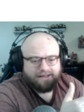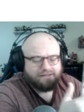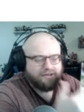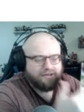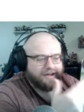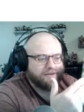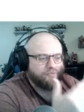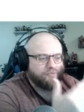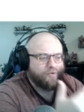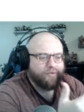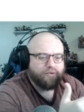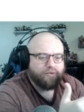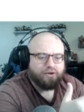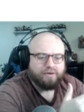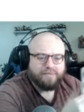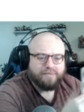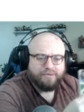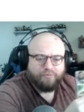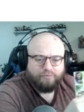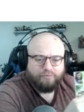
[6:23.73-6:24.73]
A lot of what we're
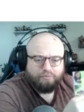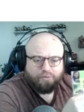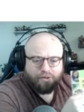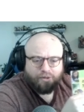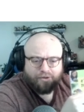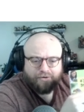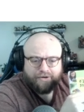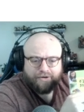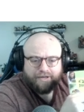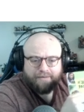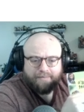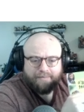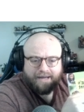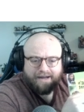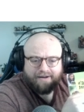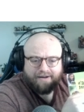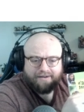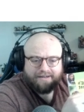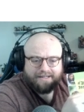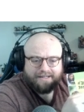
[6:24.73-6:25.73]
going to be learning
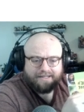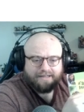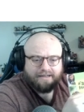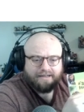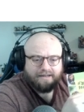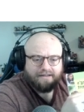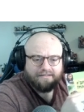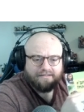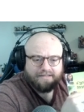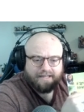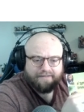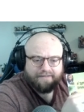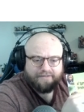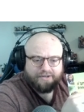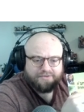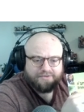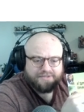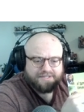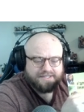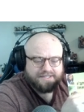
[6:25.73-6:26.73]
about in
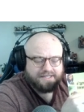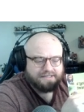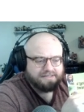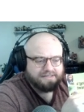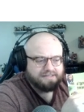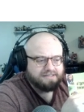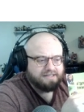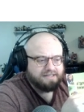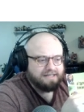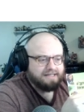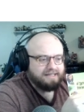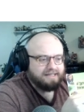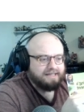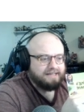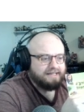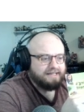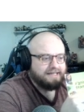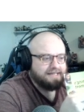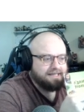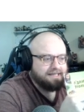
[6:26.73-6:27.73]
1106
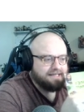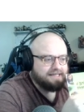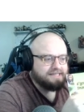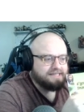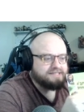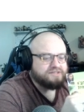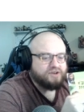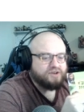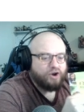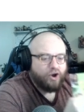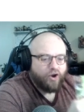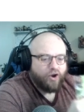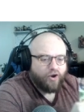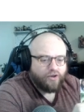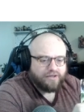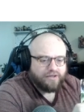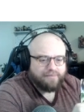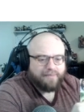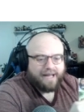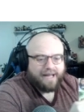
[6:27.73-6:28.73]
is
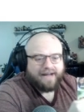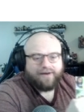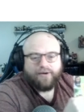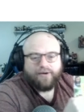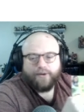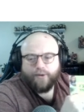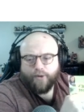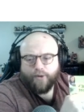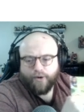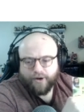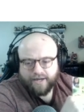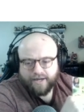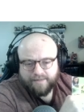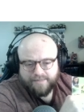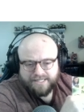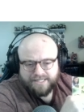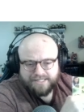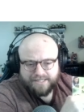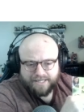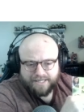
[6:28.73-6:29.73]
all about
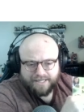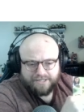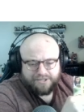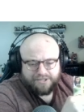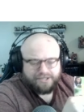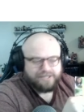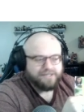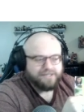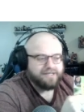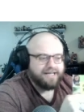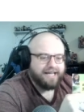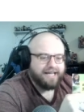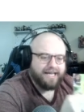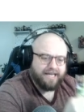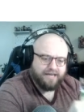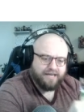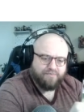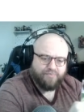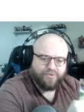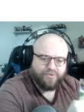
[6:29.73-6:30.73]
argumentation
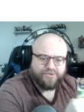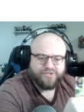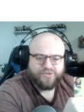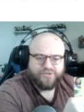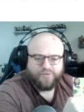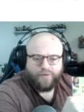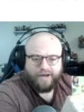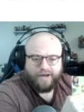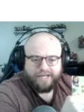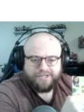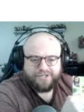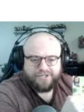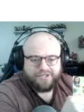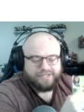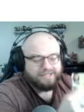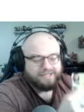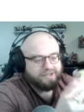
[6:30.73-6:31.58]
and persuasion.